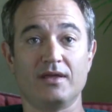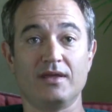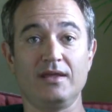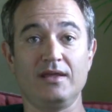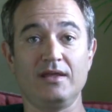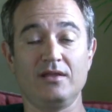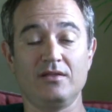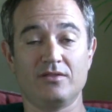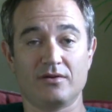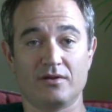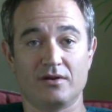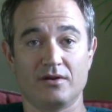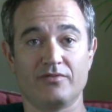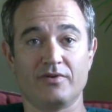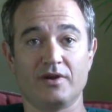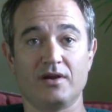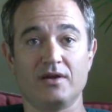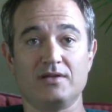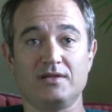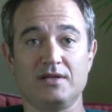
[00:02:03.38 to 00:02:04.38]
either
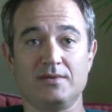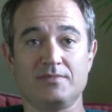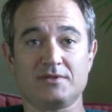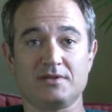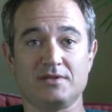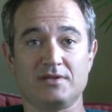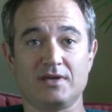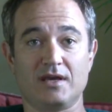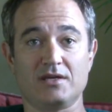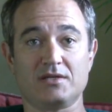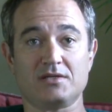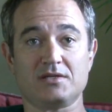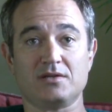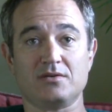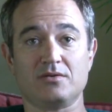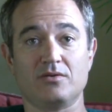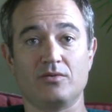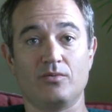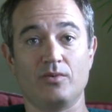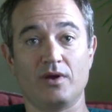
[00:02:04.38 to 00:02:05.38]
very deep
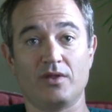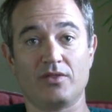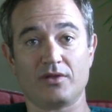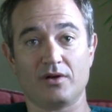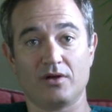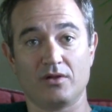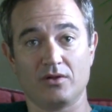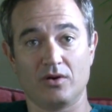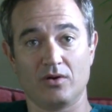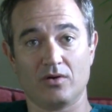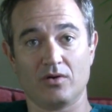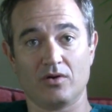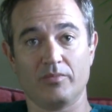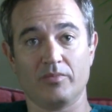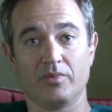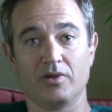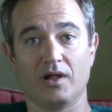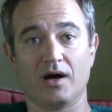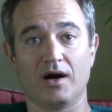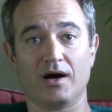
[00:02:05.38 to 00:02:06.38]
sedation with a local
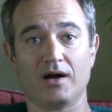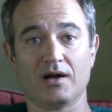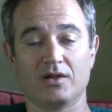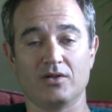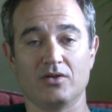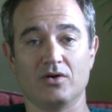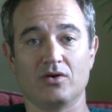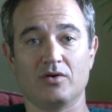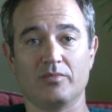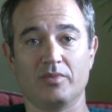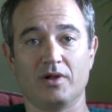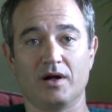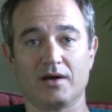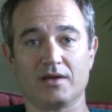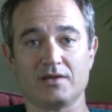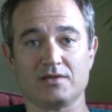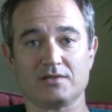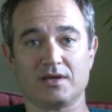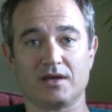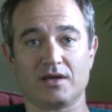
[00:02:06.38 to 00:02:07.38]
block. A local block
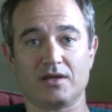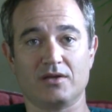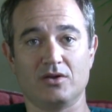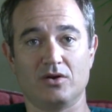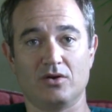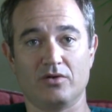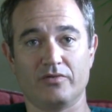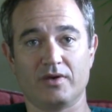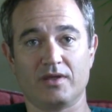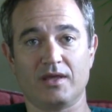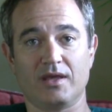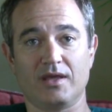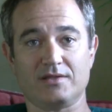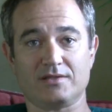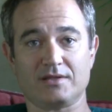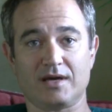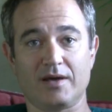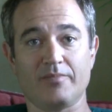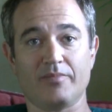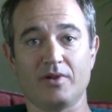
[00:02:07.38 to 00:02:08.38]
is like a Novocaine
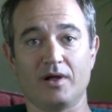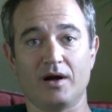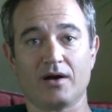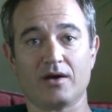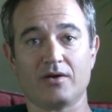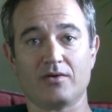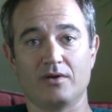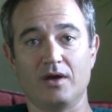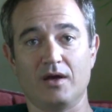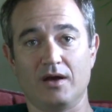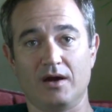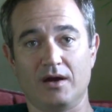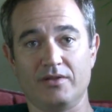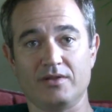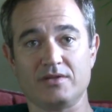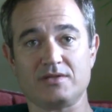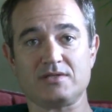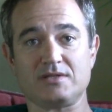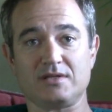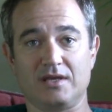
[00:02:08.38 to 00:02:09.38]
type block on
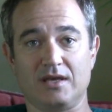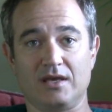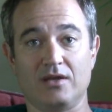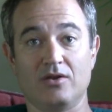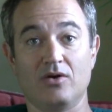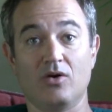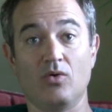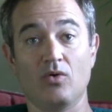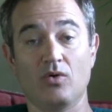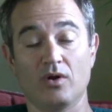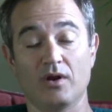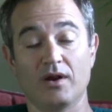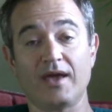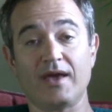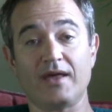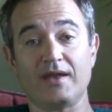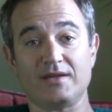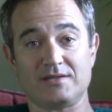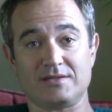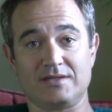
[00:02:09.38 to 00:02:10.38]
the skin, or
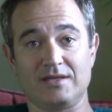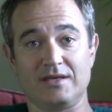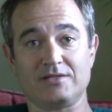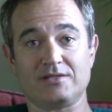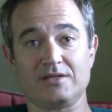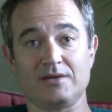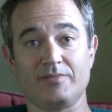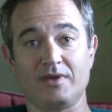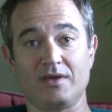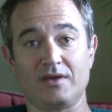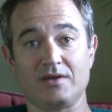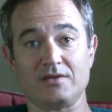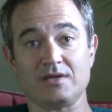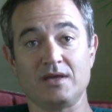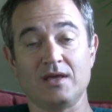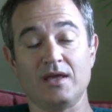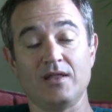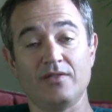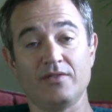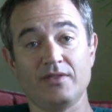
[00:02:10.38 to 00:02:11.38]
anesthesia, because
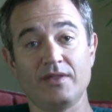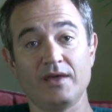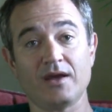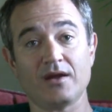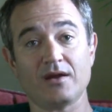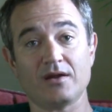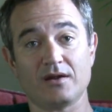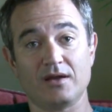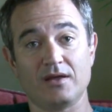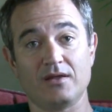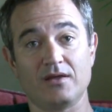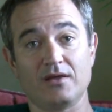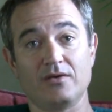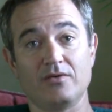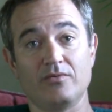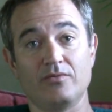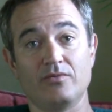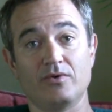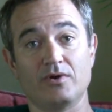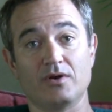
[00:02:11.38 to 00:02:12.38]
there
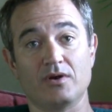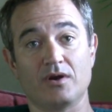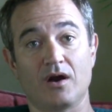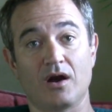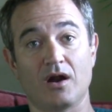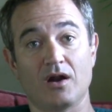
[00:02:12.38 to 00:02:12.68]
we're